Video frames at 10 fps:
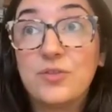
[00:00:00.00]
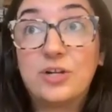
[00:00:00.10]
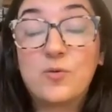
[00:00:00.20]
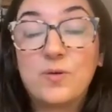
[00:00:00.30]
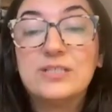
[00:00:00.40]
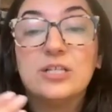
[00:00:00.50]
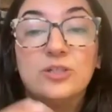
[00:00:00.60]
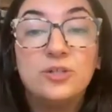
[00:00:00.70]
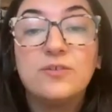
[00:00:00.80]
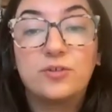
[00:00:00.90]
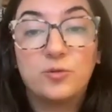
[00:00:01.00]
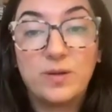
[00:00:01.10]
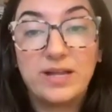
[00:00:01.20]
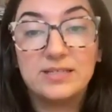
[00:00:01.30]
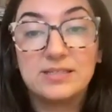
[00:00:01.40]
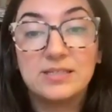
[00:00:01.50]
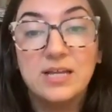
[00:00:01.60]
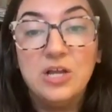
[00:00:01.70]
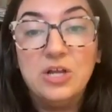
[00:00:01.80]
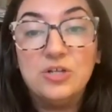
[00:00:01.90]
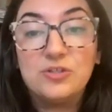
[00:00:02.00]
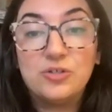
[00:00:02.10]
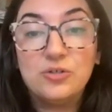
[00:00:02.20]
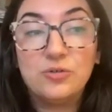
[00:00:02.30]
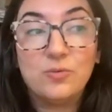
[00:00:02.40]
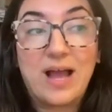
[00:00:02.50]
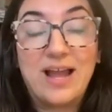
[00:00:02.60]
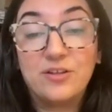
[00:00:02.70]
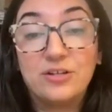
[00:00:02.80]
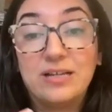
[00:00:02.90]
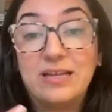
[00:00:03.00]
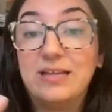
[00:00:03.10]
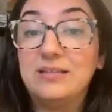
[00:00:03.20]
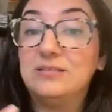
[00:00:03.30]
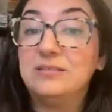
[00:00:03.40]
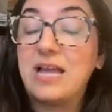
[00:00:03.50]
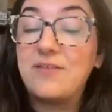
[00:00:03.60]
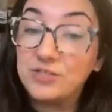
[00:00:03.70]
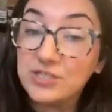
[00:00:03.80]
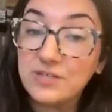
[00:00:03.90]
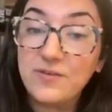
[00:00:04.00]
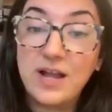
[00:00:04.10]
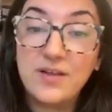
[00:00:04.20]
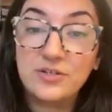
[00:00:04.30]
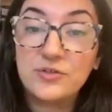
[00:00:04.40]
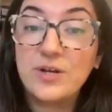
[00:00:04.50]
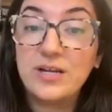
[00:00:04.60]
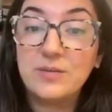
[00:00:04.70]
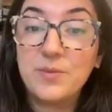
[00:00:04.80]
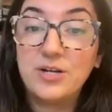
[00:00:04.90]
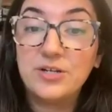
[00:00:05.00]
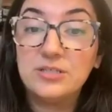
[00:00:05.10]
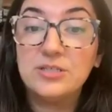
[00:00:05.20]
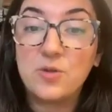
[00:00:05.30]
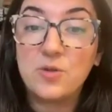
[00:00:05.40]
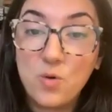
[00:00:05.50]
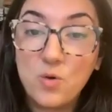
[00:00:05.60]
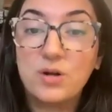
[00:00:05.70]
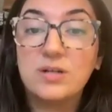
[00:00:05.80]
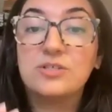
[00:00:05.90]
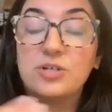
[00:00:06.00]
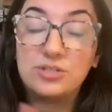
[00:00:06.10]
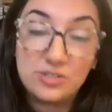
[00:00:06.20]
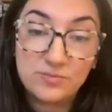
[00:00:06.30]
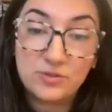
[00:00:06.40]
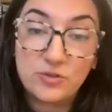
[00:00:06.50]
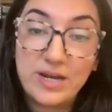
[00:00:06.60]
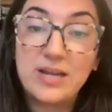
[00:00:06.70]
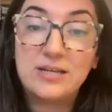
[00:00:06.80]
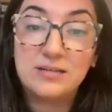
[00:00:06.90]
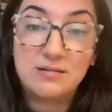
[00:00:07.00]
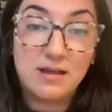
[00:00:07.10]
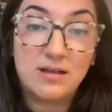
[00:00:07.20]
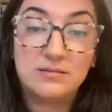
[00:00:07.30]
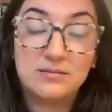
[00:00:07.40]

so they're going to look for ways to either diversify their trading partners or start to trade in